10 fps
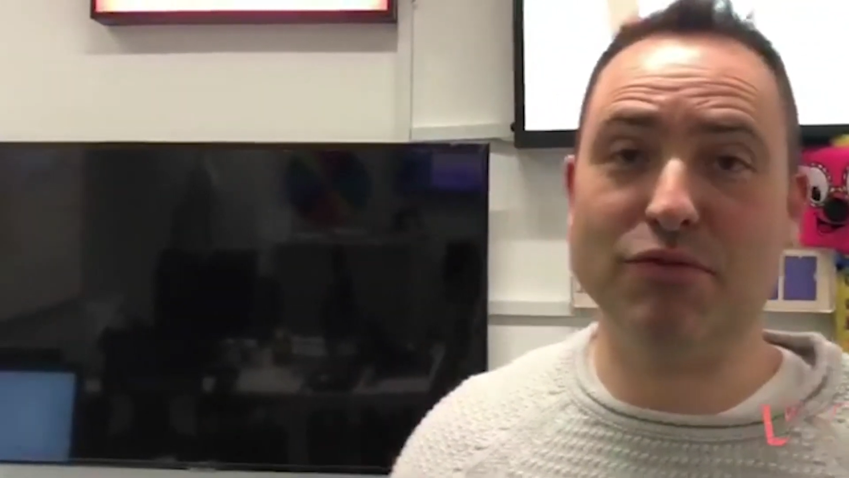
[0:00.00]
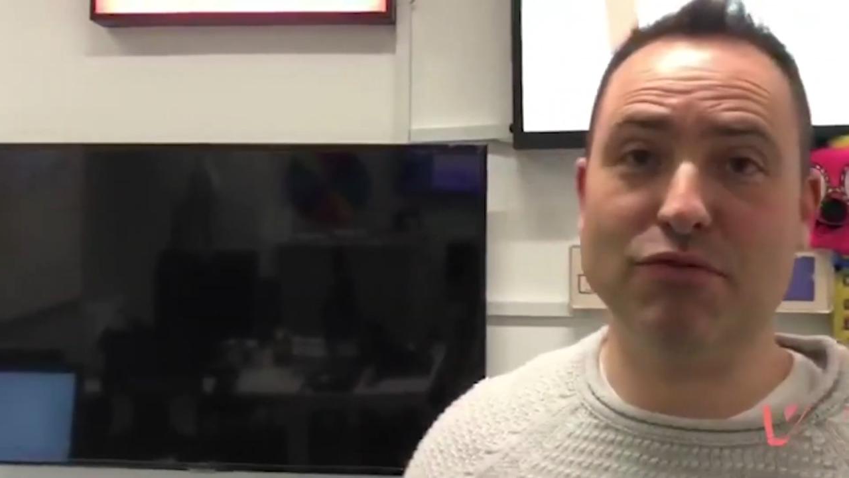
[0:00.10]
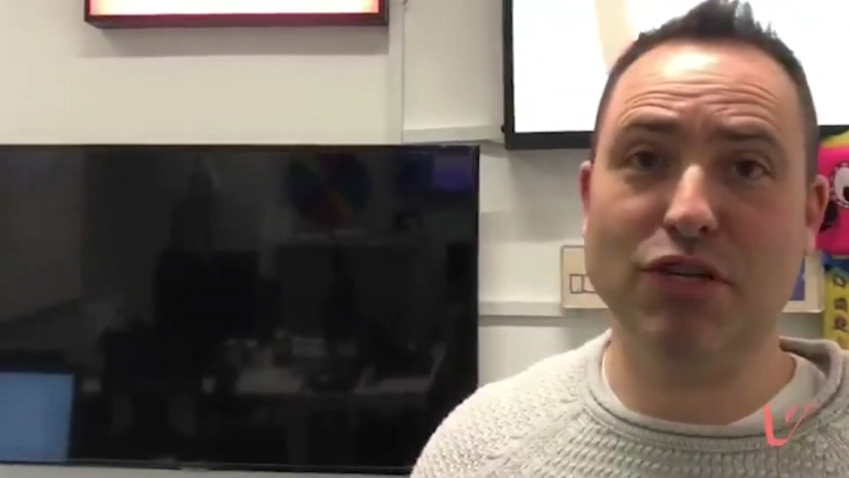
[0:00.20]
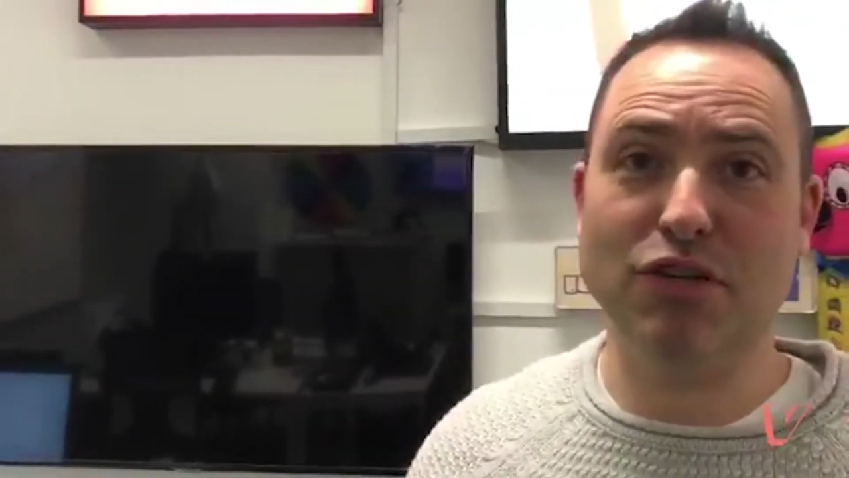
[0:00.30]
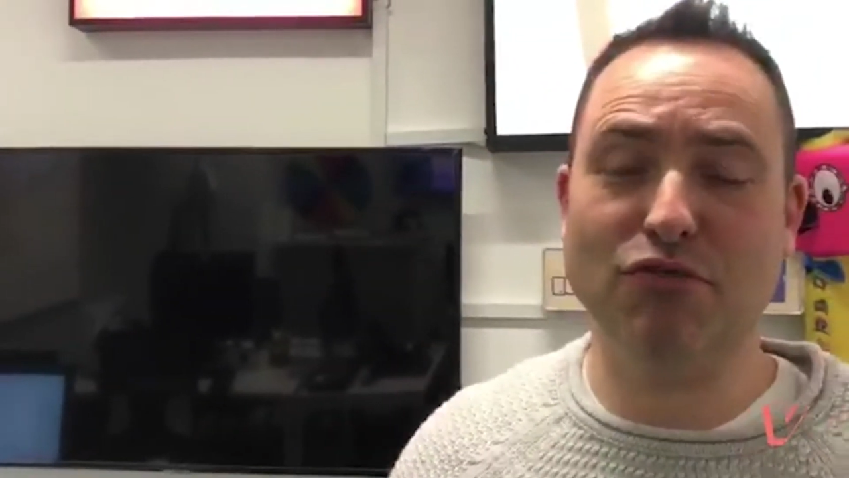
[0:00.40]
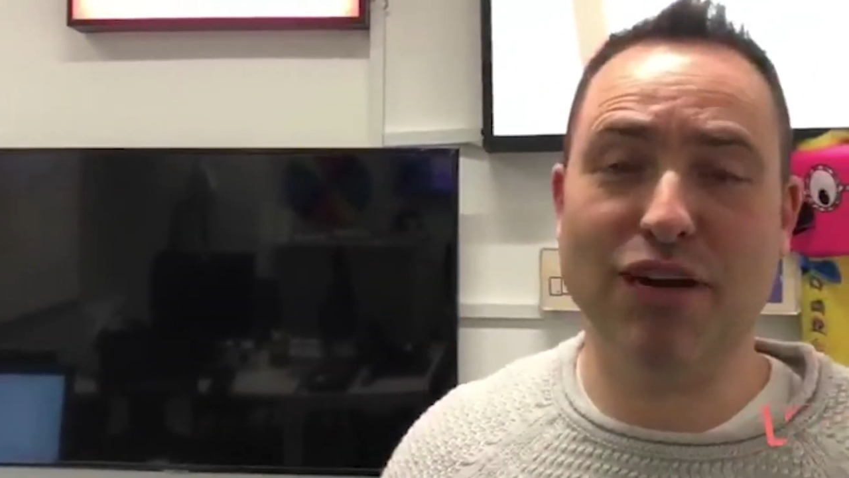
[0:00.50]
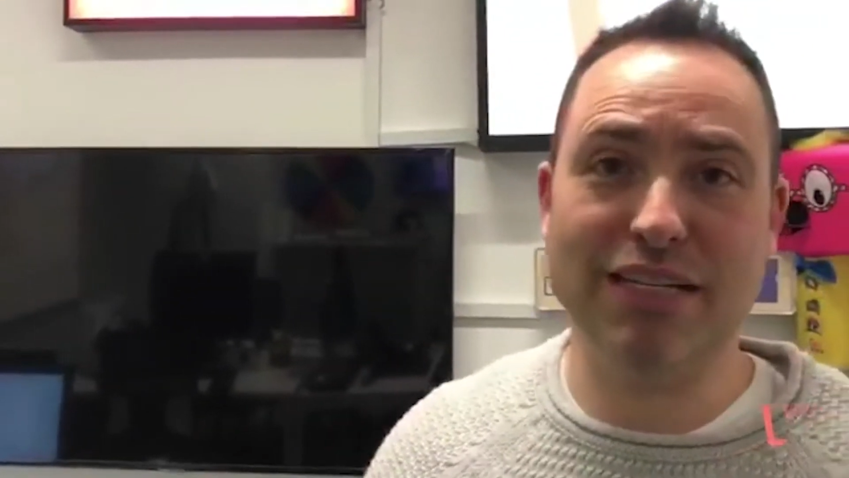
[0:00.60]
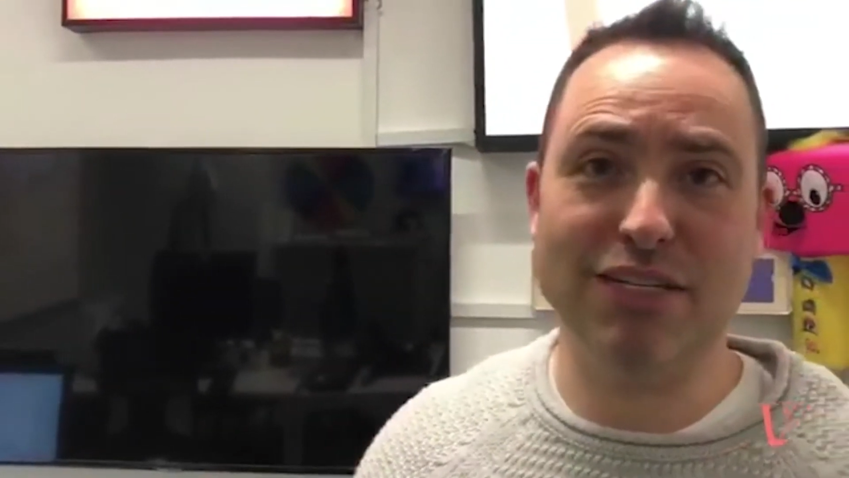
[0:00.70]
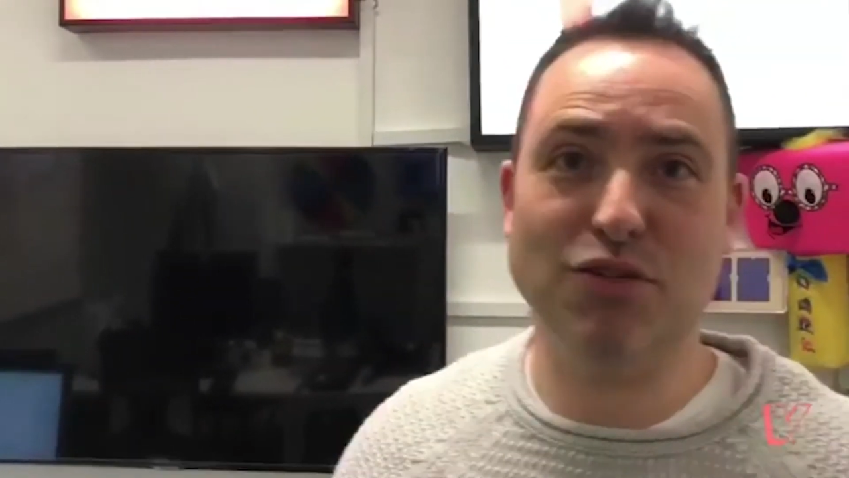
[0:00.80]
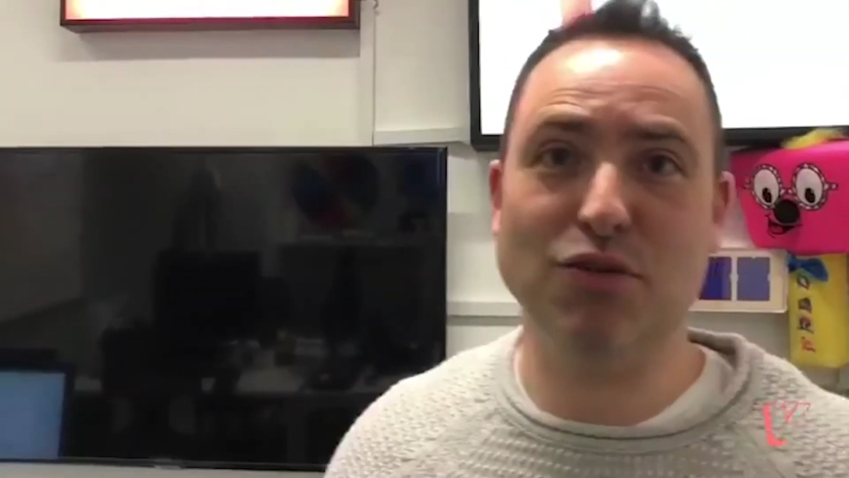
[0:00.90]
It was really
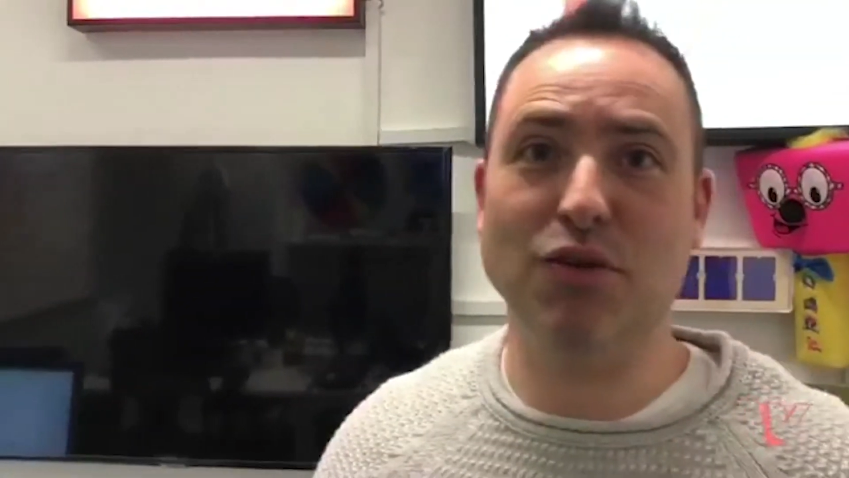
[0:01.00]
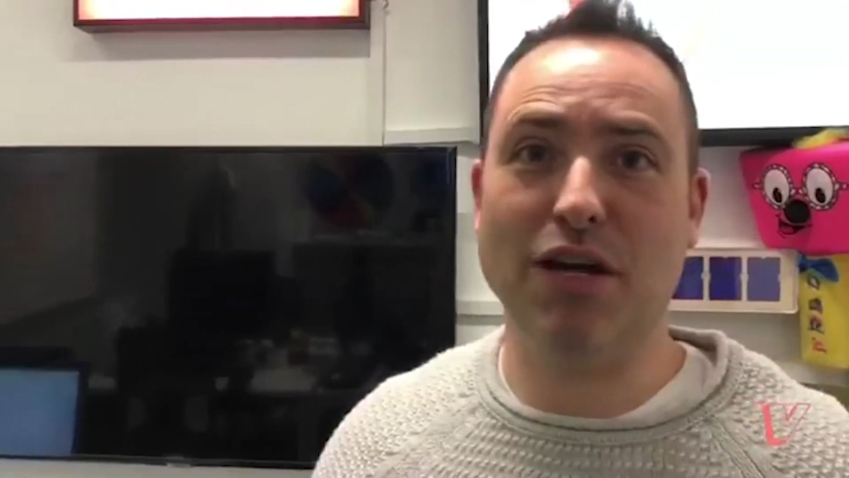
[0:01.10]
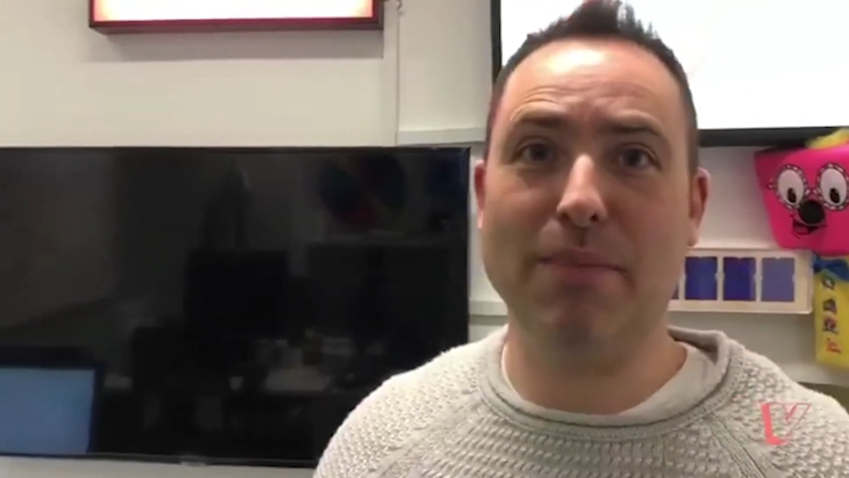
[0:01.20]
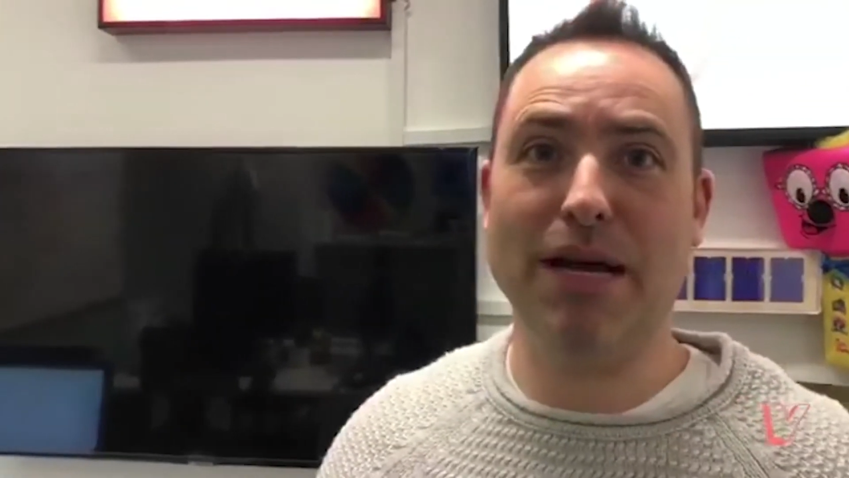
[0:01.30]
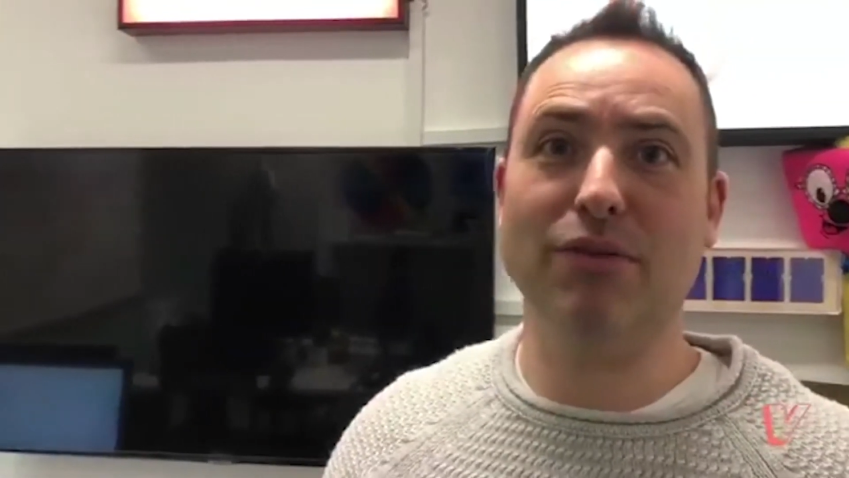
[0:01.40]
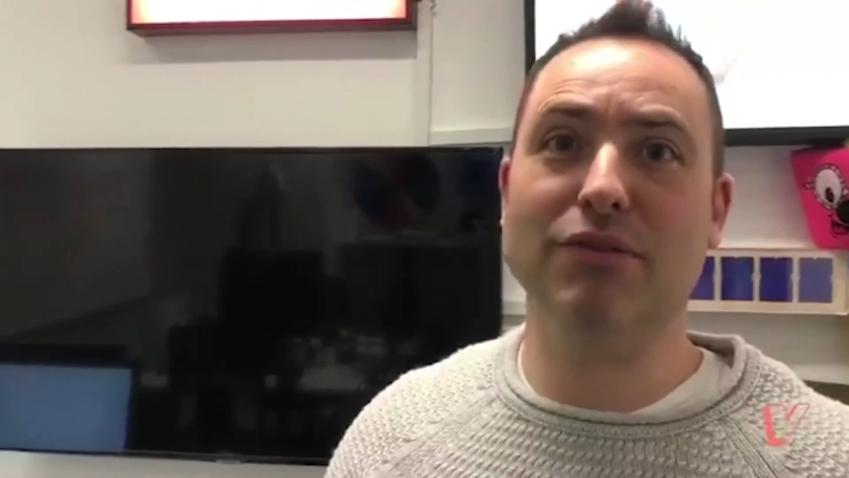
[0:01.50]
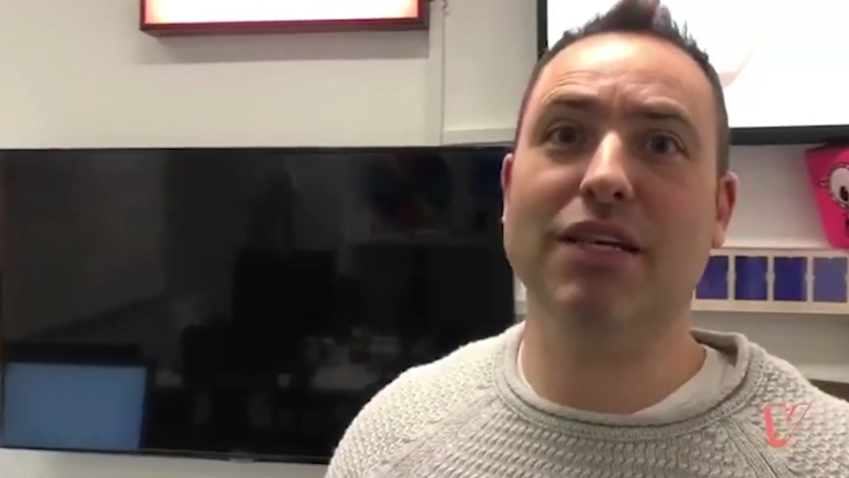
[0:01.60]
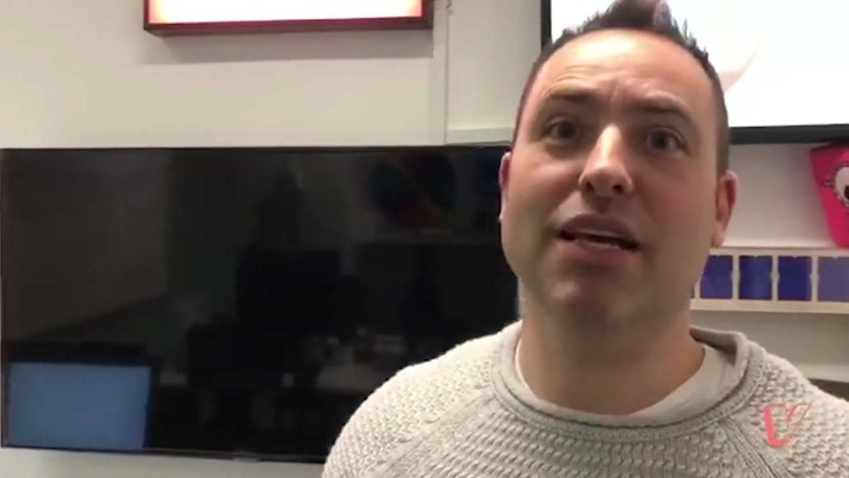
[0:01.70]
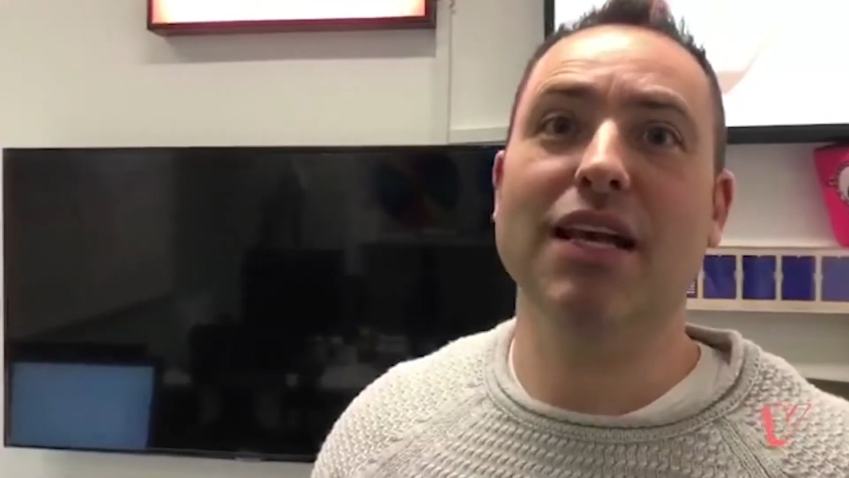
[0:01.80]
great to talk about